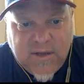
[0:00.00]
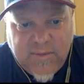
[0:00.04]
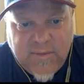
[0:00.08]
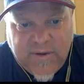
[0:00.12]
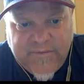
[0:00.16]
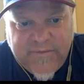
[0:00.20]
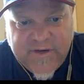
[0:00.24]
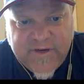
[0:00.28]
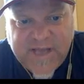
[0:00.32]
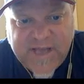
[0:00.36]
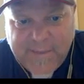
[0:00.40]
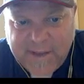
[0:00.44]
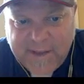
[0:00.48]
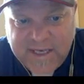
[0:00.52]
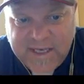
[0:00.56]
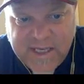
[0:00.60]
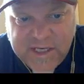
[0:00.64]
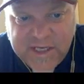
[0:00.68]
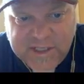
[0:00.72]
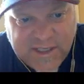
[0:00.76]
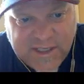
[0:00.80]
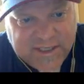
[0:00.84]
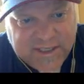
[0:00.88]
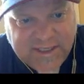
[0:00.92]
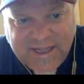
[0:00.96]
Every time I
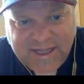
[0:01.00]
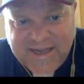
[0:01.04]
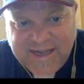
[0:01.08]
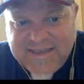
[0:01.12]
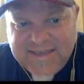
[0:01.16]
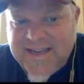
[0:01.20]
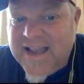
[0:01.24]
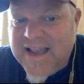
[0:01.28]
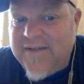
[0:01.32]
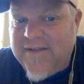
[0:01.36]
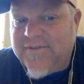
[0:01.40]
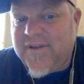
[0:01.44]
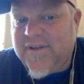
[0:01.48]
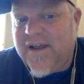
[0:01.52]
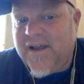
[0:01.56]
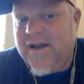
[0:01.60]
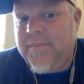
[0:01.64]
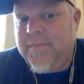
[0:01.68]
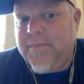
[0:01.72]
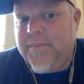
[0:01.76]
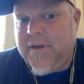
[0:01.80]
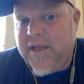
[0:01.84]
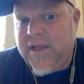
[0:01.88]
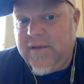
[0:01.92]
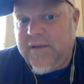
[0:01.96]
teach this class, I have to
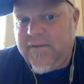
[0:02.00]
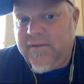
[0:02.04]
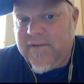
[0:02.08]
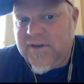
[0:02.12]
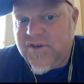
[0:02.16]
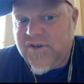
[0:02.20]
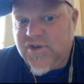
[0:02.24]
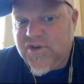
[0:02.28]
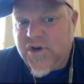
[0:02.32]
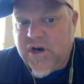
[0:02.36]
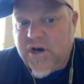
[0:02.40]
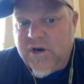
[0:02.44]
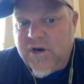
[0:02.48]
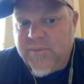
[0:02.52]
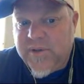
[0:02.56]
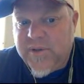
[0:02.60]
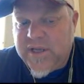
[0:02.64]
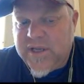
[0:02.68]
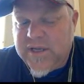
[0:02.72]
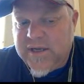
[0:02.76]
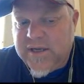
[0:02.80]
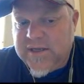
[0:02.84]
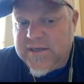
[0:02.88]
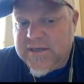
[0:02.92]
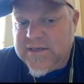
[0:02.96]
update this chart
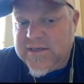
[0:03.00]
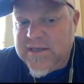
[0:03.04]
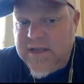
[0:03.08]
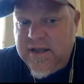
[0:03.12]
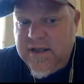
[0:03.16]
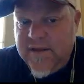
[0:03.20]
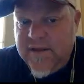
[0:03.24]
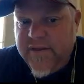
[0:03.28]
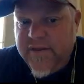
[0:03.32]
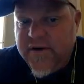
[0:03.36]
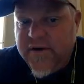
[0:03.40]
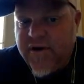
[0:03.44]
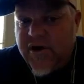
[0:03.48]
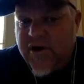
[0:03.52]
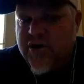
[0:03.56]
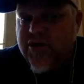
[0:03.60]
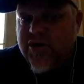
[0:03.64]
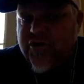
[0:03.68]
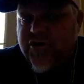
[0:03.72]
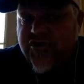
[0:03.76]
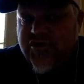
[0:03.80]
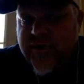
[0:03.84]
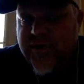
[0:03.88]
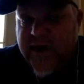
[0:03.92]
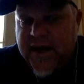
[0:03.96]
because there are
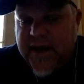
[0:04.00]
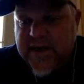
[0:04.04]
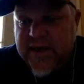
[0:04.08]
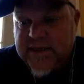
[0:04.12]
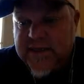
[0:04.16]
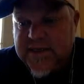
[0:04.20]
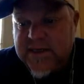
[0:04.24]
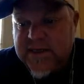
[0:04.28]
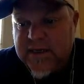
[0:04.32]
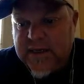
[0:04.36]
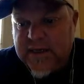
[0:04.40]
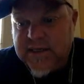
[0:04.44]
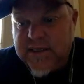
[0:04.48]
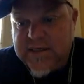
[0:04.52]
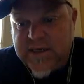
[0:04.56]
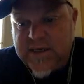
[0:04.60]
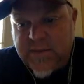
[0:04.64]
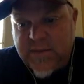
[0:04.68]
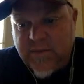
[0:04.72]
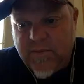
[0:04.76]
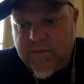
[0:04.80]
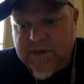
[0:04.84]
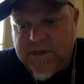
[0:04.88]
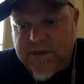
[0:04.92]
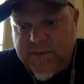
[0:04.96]
new trends, and
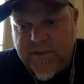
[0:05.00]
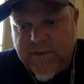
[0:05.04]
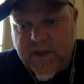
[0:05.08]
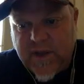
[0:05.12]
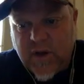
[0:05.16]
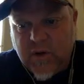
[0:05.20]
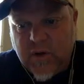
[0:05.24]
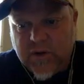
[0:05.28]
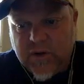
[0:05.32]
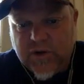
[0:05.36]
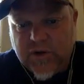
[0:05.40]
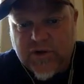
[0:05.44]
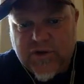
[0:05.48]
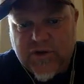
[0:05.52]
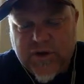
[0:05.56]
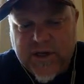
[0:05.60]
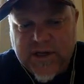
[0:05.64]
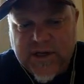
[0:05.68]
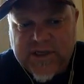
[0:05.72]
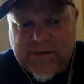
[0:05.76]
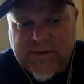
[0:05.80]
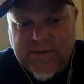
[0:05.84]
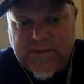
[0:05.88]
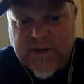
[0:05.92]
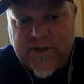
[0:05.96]
some of the older
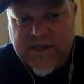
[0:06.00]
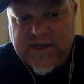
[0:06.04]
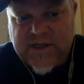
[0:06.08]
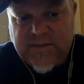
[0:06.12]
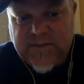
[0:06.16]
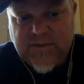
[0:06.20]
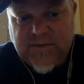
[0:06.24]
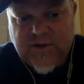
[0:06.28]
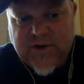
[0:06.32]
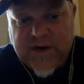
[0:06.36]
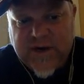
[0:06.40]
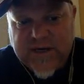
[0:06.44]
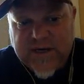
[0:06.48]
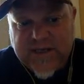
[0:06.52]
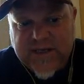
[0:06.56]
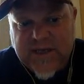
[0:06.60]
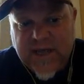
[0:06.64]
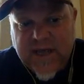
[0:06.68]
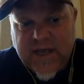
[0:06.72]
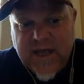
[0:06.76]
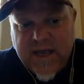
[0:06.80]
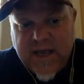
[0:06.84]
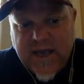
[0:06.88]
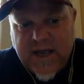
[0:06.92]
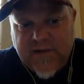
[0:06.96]
trends, some trends
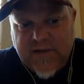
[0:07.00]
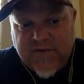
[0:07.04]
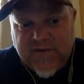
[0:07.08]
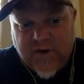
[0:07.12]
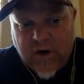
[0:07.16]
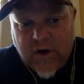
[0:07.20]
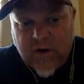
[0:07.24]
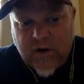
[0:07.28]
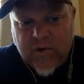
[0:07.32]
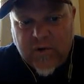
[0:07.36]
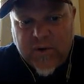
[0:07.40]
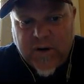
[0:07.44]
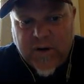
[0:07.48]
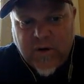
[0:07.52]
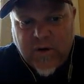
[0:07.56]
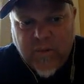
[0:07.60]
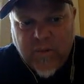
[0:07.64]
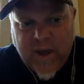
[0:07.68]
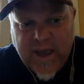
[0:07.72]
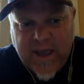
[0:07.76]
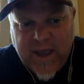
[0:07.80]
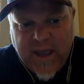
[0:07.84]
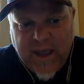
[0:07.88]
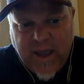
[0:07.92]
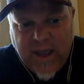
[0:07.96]
kind of start going
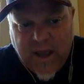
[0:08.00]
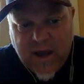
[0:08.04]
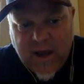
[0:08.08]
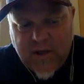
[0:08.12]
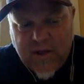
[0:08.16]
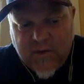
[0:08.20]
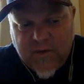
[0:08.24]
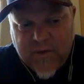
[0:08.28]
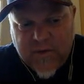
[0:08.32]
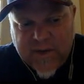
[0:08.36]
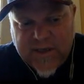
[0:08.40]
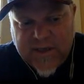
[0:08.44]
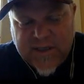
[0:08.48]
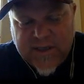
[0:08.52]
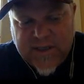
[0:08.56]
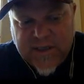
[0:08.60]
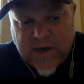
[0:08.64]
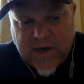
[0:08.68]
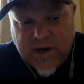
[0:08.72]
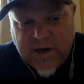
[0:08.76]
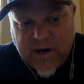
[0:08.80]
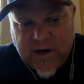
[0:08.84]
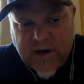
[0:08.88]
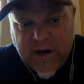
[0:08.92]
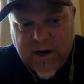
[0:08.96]
away. Other ones
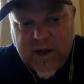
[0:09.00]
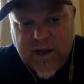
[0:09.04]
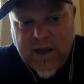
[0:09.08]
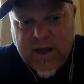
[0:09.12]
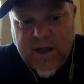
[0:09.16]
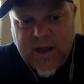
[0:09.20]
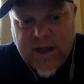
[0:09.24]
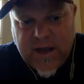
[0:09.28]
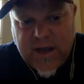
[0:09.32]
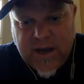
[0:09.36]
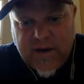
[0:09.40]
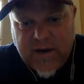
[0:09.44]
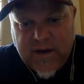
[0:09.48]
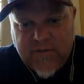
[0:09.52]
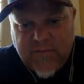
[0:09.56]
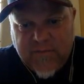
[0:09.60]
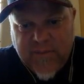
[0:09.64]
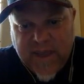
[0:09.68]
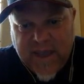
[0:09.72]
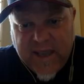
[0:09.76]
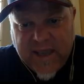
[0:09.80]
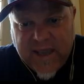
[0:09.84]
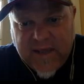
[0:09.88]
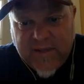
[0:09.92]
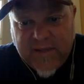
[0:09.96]
start kind of
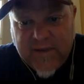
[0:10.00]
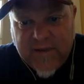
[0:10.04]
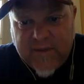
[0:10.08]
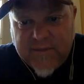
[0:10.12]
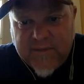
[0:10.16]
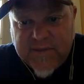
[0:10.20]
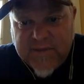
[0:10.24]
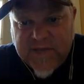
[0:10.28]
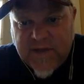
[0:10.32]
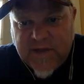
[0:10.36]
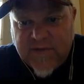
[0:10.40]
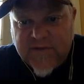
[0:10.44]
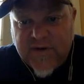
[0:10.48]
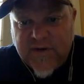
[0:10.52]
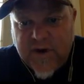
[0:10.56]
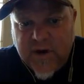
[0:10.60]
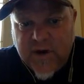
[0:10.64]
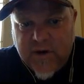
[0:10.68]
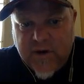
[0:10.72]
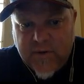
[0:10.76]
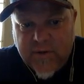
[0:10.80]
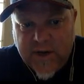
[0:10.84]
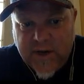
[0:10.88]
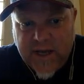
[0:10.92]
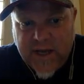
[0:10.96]
making themselves
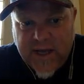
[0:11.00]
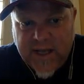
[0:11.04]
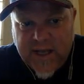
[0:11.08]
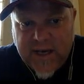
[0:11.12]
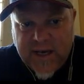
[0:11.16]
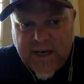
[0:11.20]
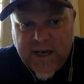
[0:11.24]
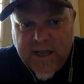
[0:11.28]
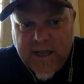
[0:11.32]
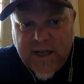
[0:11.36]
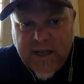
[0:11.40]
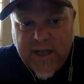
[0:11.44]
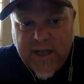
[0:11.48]
known, and